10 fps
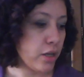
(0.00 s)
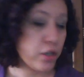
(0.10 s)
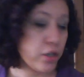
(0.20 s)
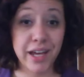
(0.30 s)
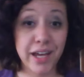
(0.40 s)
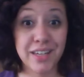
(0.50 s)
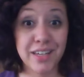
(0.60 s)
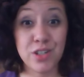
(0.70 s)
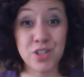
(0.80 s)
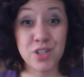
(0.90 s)
Go ahead and give
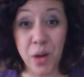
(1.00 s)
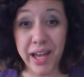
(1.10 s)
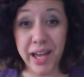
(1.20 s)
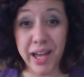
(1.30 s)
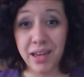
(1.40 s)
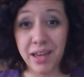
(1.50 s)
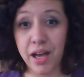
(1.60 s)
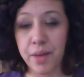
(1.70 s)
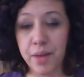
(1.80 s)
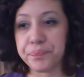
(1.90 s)
it a try.
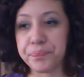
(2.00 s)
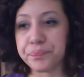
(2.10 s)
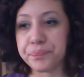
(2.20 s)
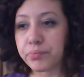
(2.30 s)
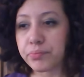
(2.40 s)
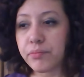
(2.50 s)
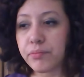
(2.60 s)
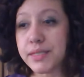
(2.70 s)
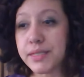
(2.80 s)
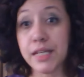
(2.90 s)

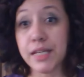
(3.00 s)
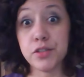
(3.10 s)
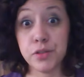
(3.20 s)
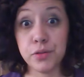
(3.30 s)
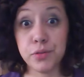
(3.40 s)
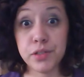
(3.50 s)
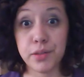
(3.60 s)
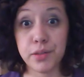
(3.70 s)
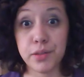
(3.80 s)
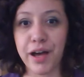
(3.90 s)
Stay tuned to
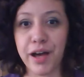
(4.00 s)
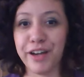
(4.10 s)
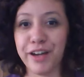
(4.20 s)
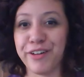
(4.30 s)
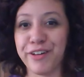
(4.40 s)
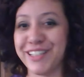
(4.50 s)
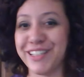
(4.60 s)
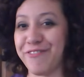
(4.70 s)
the blog for some